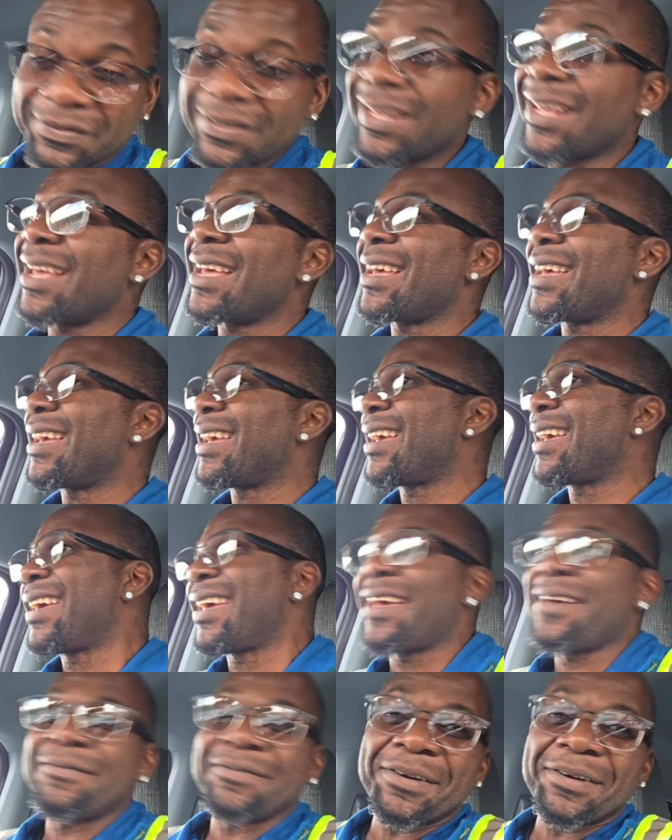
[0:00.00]
Yeah,
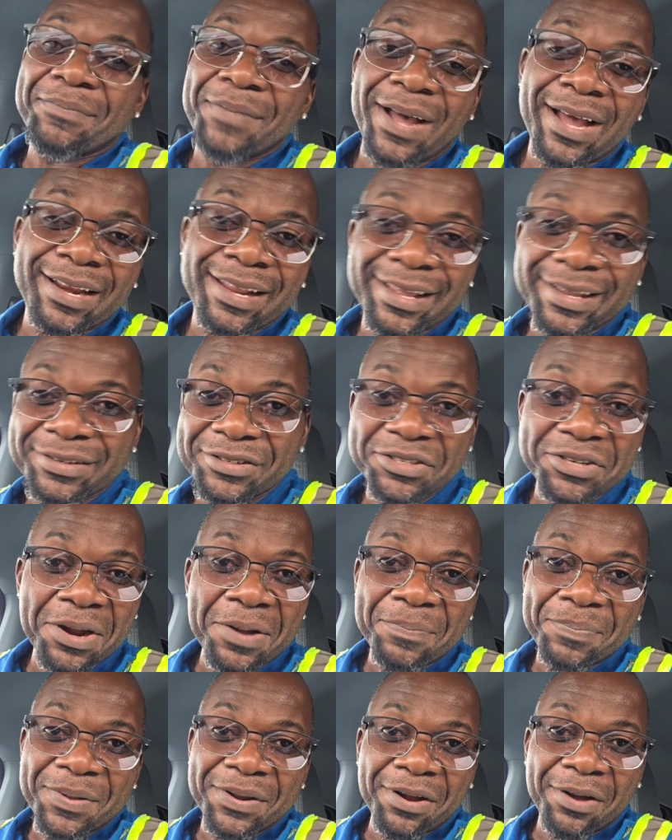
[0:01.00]
everybody
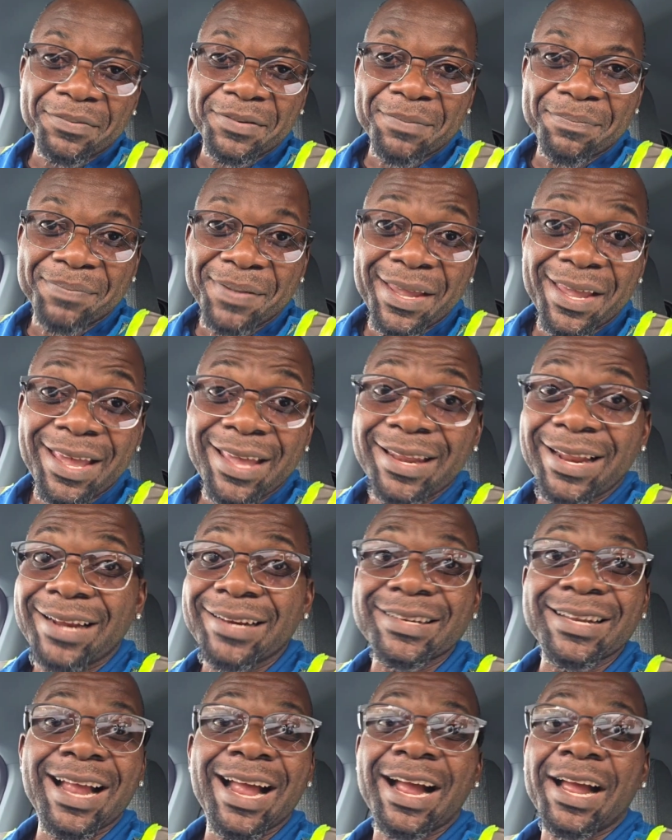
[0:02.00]
jumping off the bed
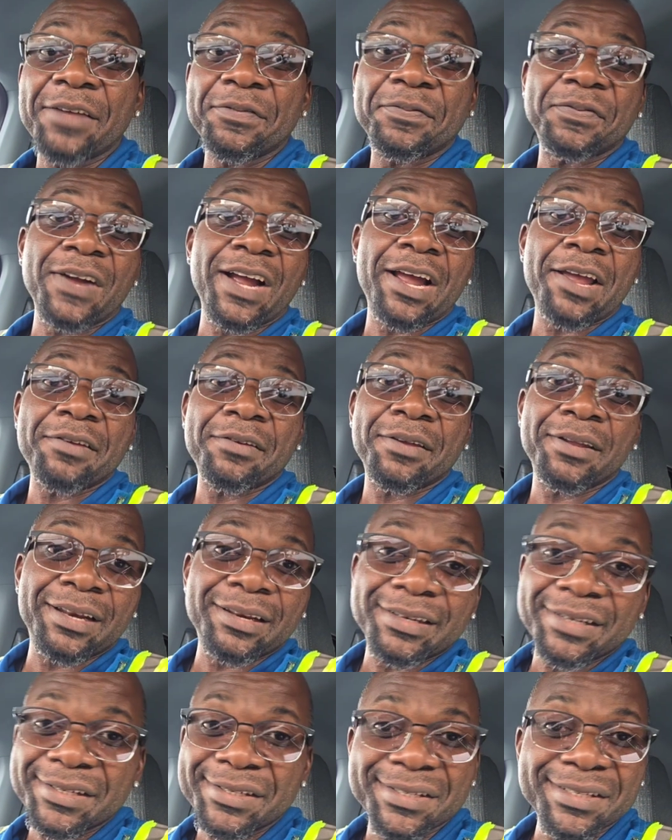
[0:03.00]
and high-fiving
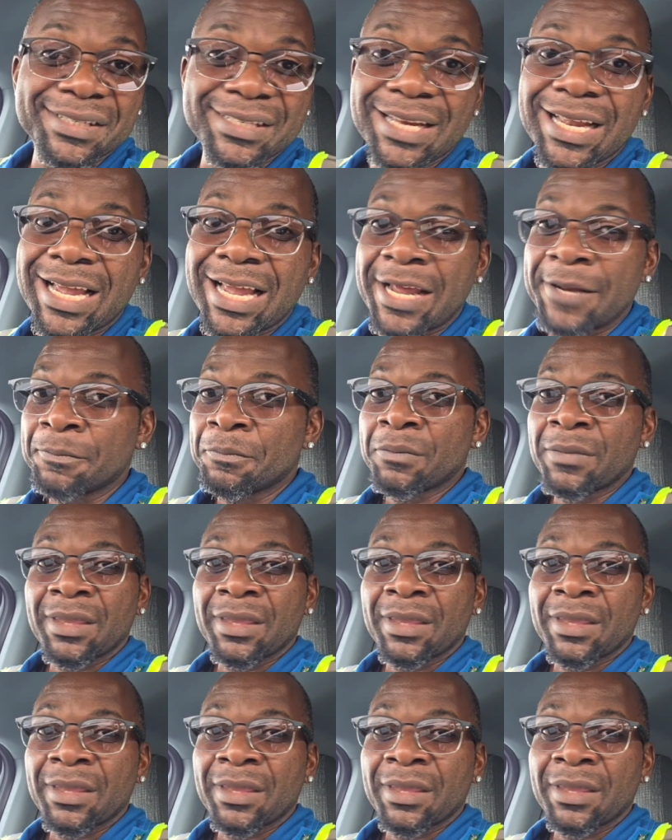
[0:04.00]
and this and that.